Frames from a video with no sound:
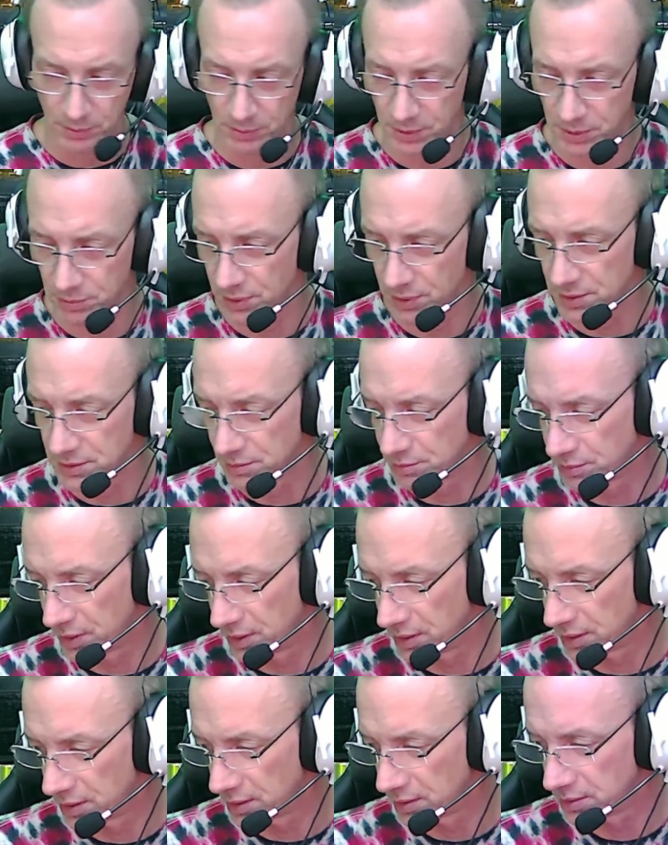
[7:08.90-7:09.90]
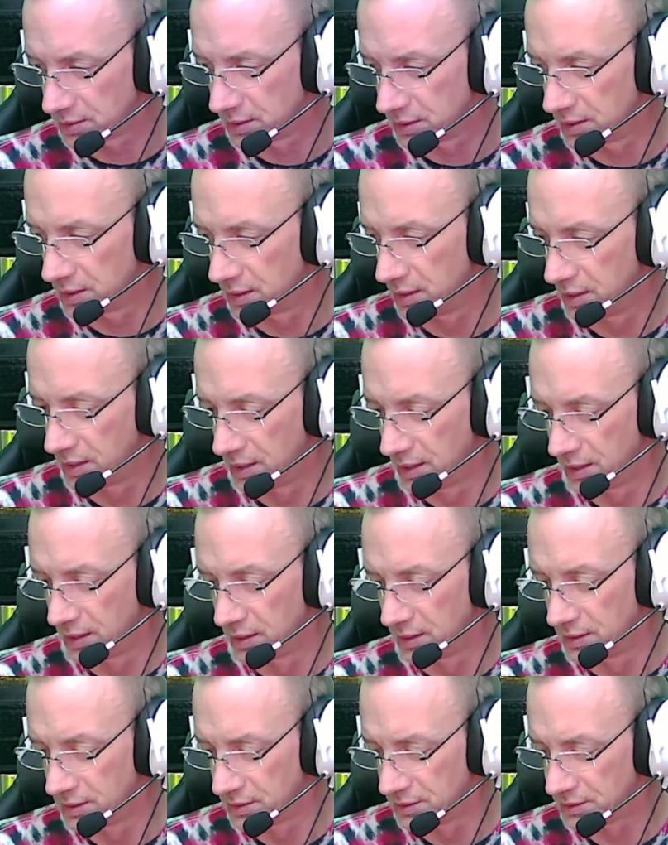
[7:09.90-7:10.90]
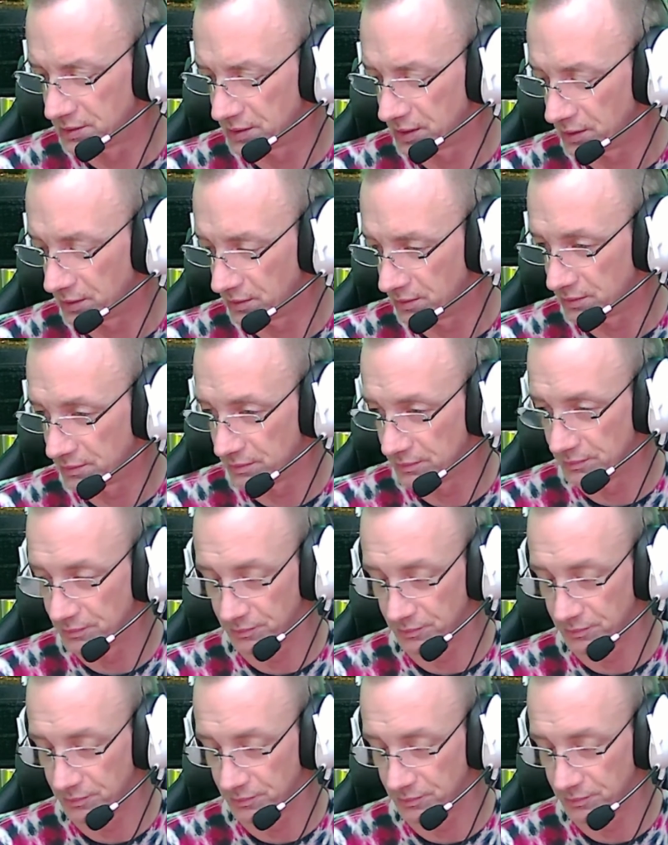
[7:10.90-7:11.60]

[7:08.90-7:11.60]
with a RAZER product. So,